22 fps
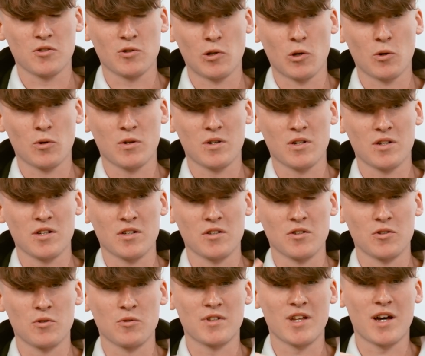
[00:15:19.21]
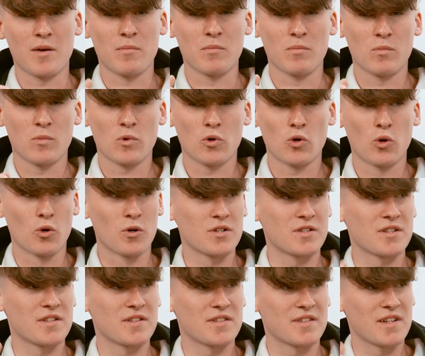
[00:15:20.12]
to look into some
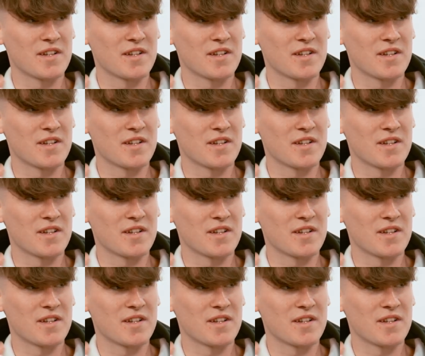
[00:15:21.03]
courses